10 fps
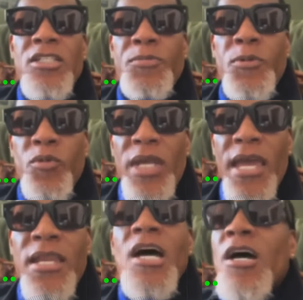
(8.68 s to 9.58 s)
dispute we
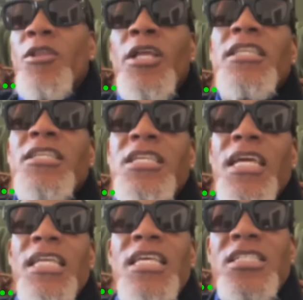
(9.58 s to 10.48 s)
had. Look at the
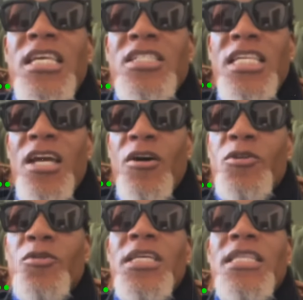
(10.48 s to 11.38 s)
ticket. It says D.L.
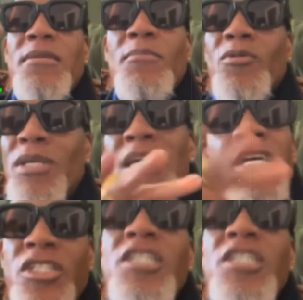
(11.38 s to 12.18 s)
Hughley, then Monique. She